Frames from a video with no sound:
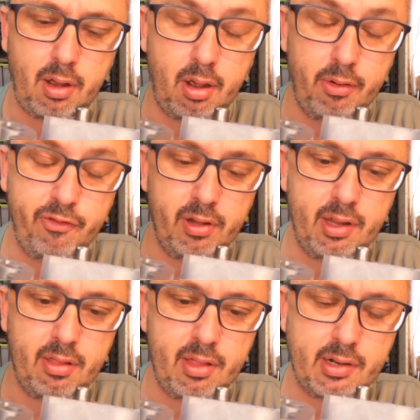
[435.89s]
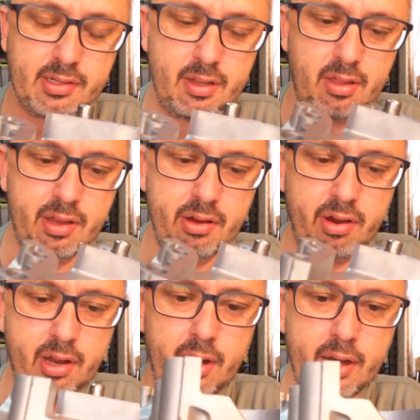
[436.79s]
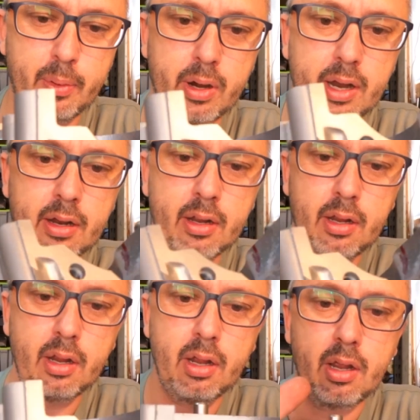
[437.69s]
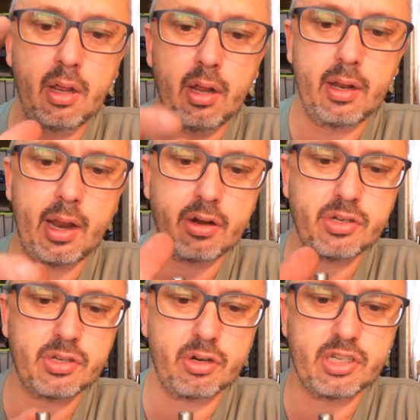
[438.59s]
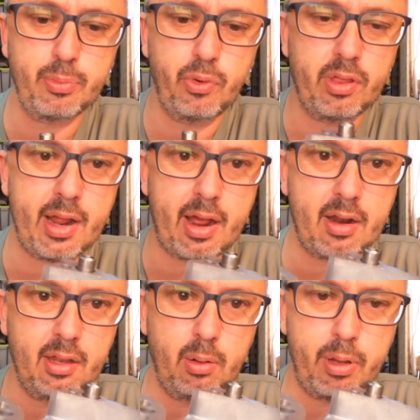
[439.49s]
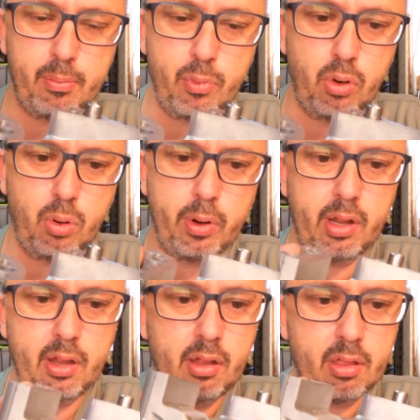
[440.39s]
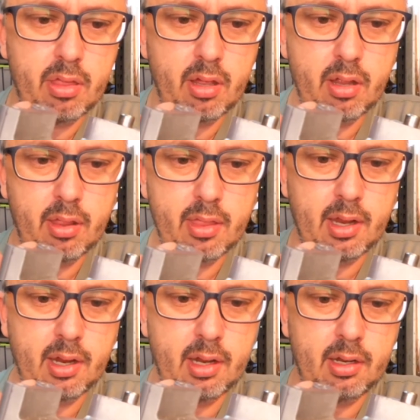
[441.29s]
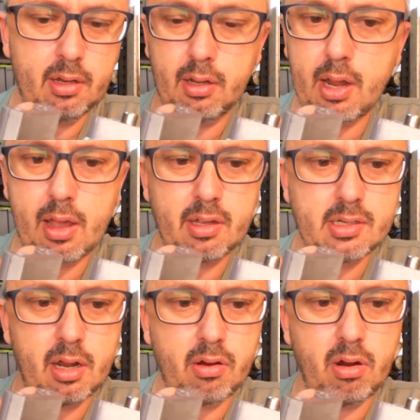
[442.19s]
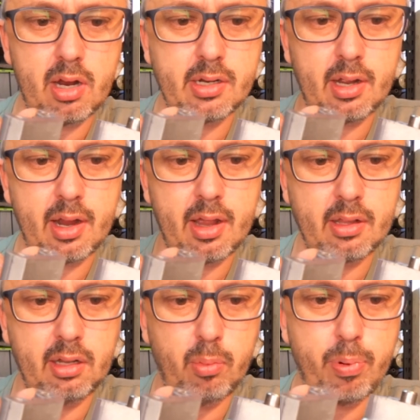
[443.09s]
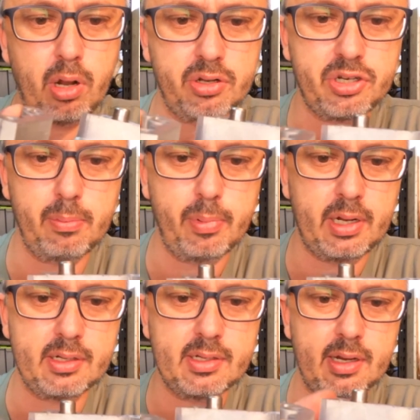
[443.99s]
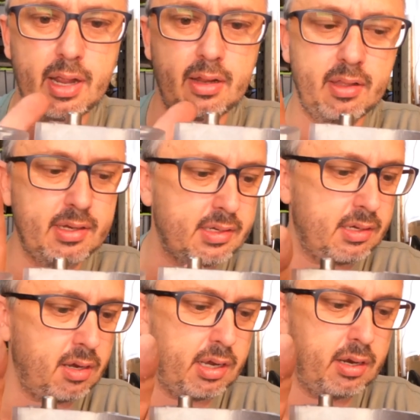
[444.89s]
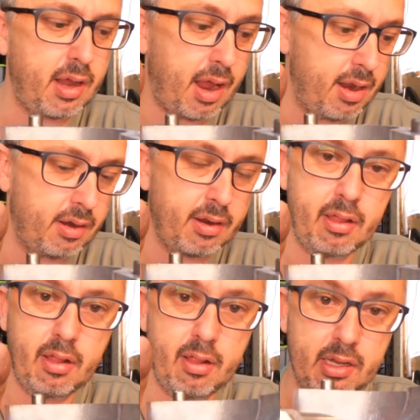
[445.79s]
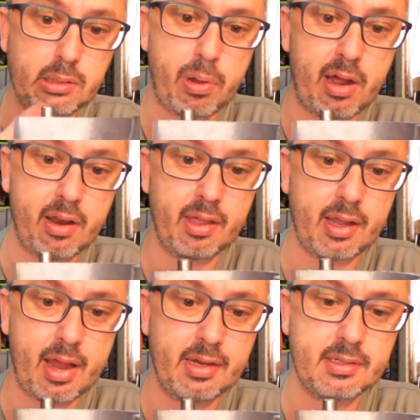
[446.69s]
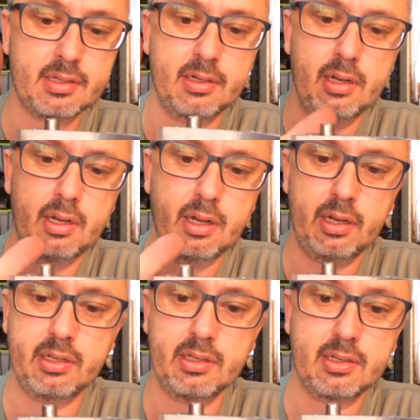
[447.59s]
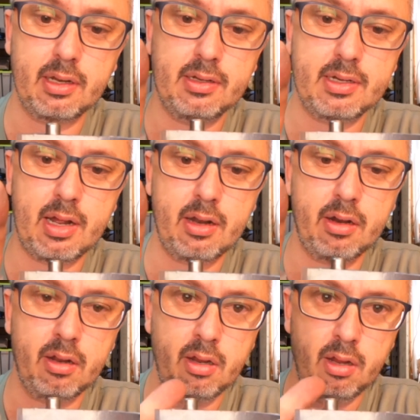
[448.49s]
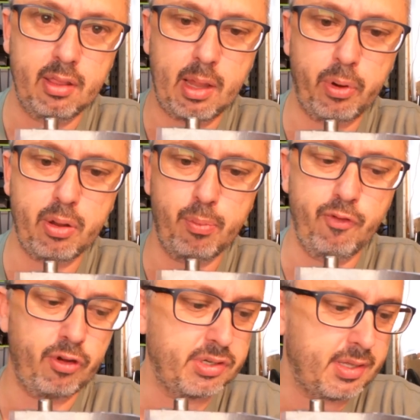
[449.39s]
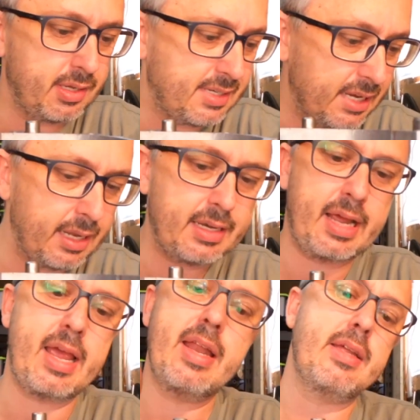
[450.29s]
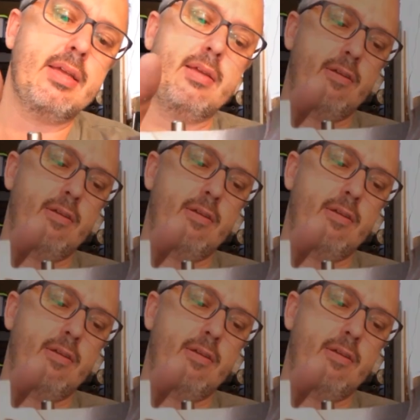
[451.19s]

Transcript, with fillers: hopefully, that's the theory anyway. Now I just got to smooth it out a little bit more with the other die grinder and the little polishing bits and this side and this part of the case is done. Then we can move on to the cylinder head.